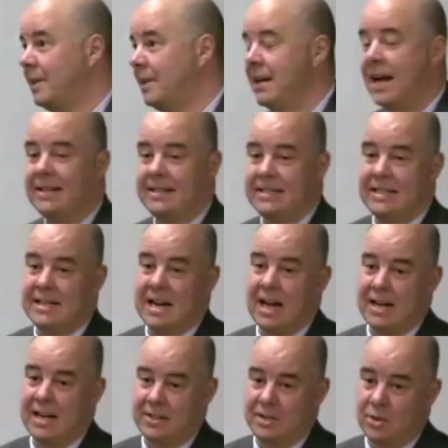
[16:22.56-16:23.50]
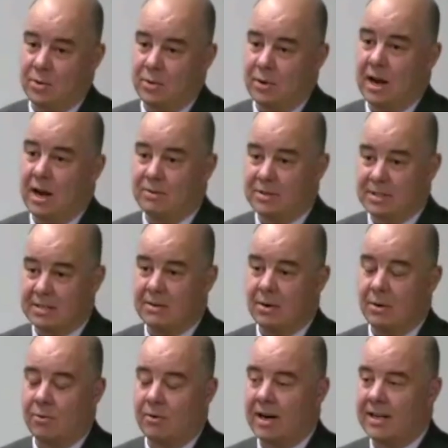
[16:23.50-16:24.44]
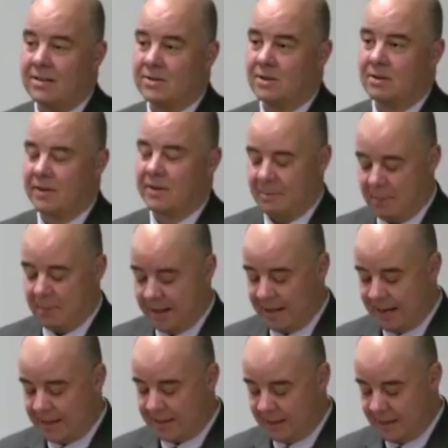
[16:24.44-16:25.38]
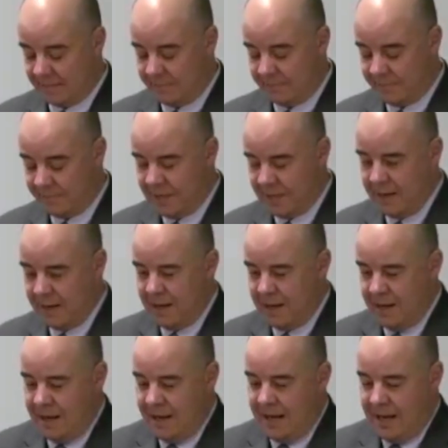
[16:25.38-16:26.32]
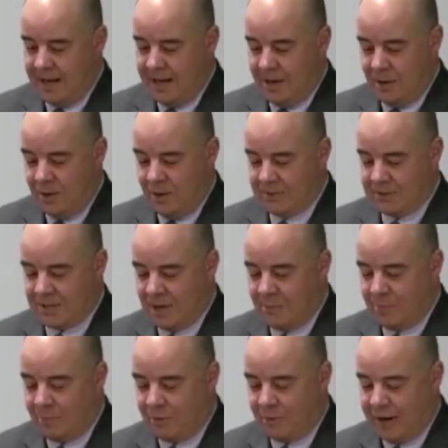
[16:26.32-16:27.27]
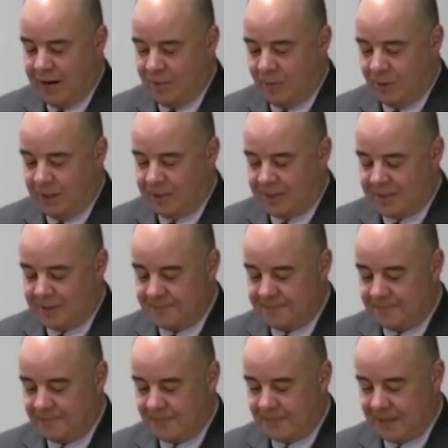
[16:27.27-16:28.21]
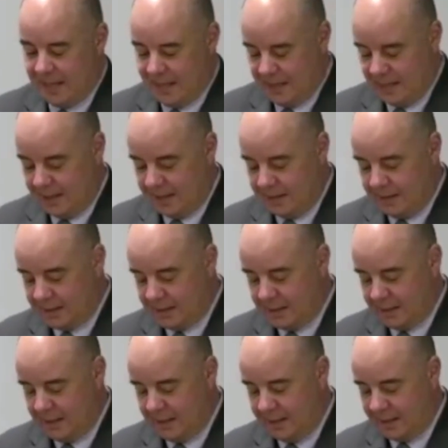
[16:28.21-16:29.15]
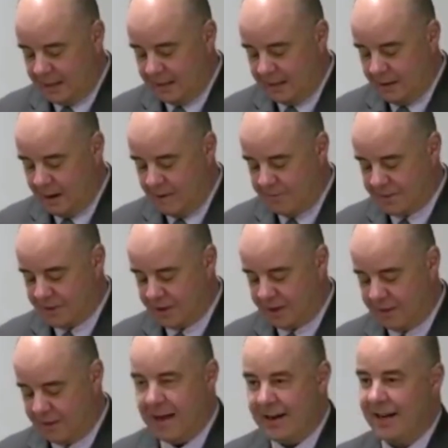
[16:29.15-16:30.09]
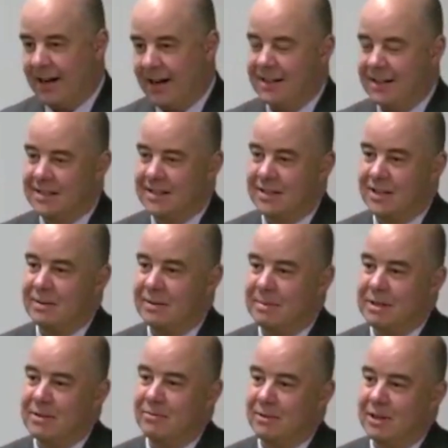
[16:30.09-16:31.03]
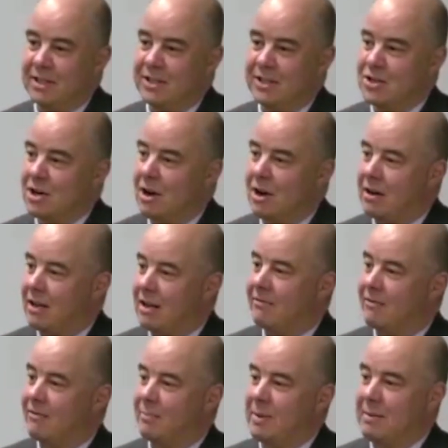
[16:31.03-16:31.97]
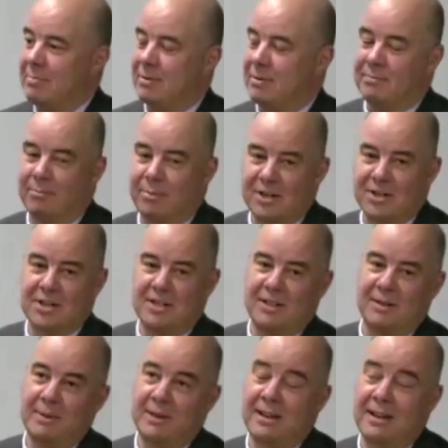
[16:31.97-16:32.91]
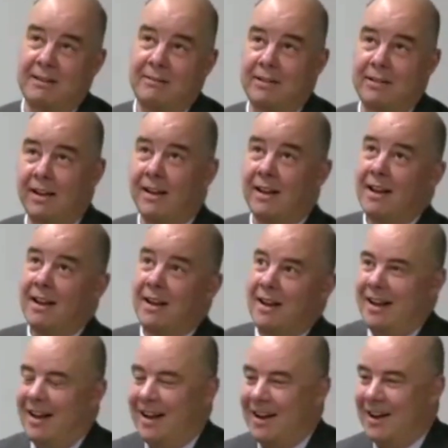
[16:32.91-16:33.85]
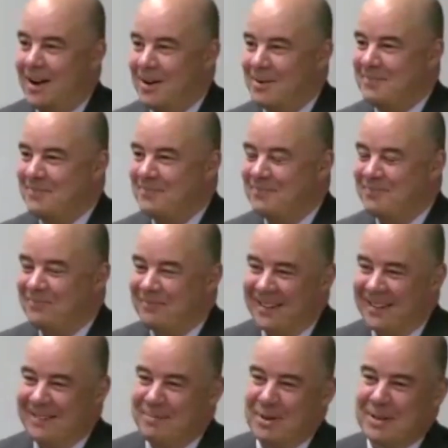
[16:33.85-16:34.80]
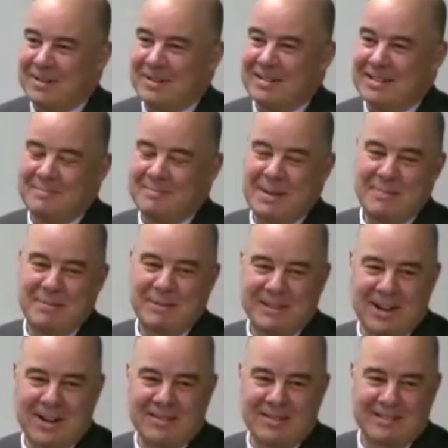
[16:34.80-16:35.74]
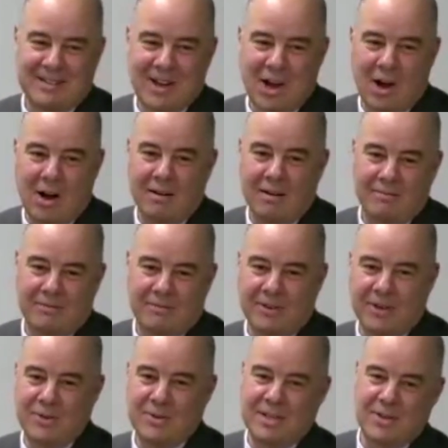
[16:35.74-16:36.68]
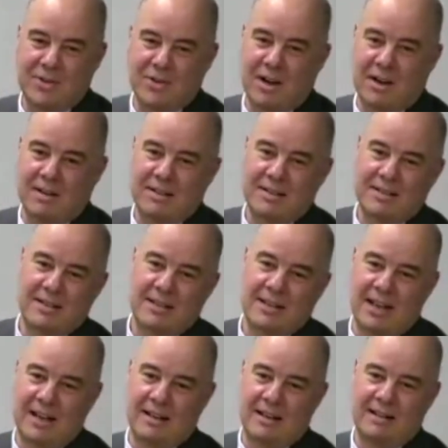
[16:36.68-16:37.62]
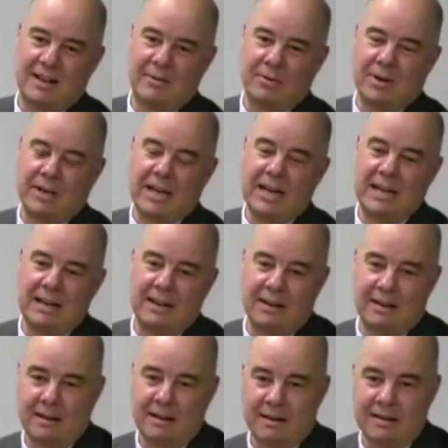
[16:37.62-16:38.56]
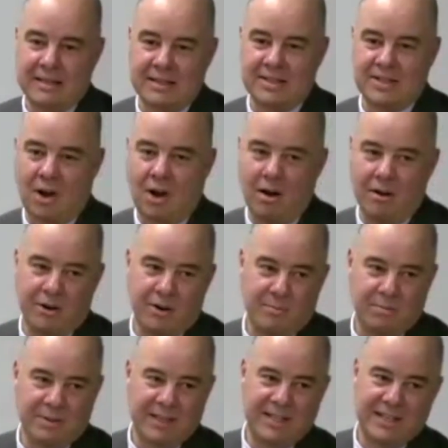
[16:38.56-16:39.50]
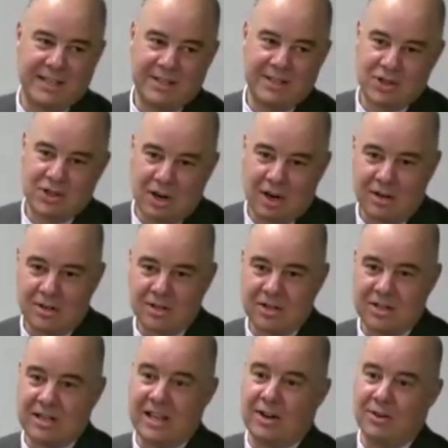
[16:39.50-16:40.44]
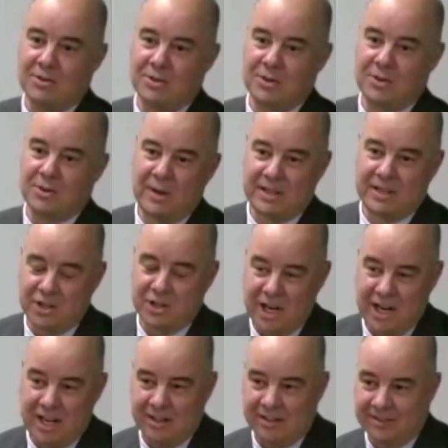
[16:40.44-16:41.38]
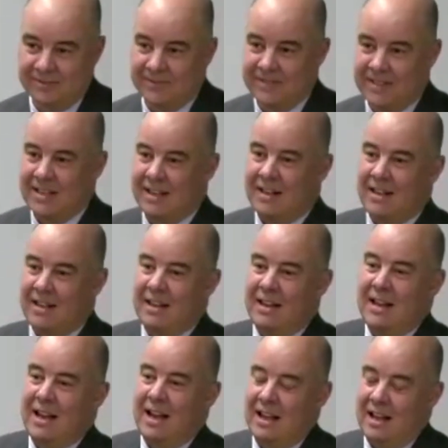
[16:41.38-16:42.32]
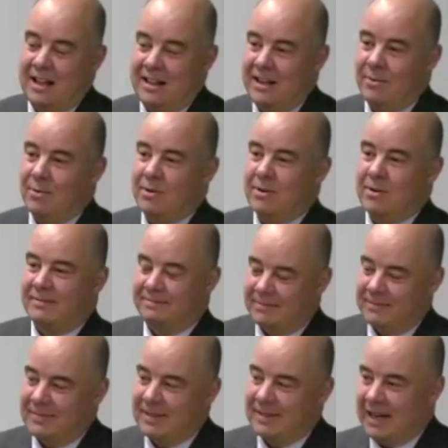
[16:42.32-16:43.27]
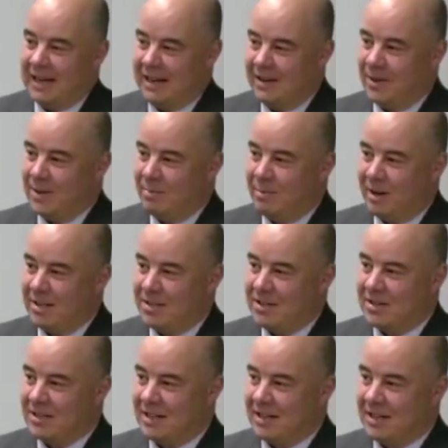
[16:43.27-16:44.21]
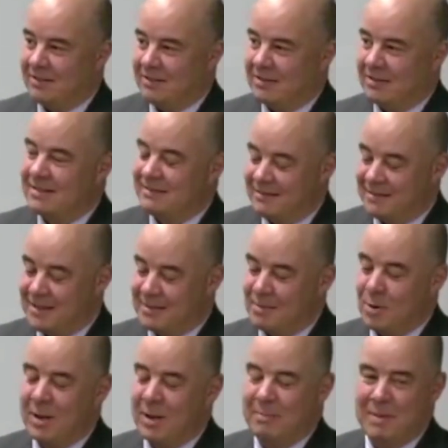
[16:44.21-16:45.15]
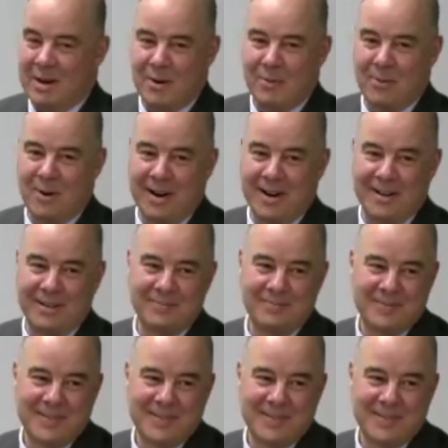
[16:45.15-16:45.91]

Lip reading: 1992, and I was already serving by that time. And I was on parade once, and the officer commanding, and this is going to be really shocking for people in British Columbia anyway. Some people had got caught for using drugs, and they were getting dishonorably discharged. They also went to jail. They were, I know, brace yourselves, smoking marijuana.